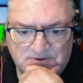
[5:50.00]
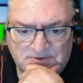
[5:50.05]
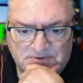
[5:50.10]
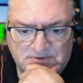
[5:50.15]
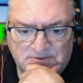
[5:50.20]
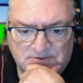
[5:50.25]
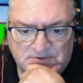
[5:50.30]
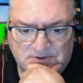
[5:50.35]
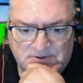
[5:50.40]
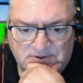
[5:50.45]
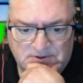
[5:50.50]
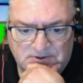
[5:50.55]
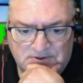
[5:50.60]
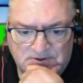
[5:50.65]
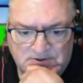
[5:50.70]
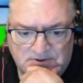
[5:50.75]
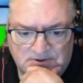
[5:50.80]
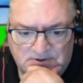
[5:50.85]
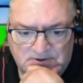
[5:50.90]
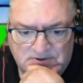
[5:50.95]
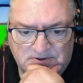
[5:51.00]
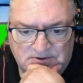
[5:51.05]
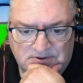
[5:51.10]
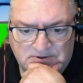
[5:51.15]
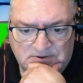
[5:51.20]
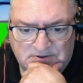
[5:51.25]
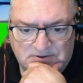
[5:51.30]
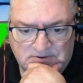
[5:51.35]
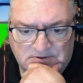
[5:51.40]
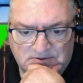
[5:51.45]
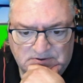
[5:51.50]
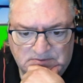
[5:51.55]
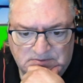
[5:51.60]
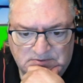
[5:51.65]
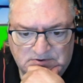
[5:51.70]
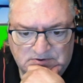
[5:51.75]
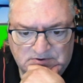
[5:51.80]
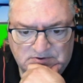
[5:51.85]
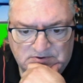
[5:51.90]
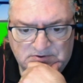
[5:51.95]
Let me
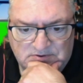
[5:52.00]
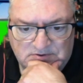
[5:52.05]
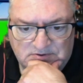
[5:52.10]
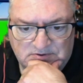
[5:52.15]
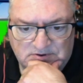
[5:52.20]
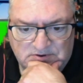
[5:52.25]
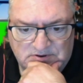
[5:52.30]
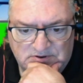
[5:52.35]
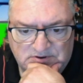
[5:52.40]
share the screen.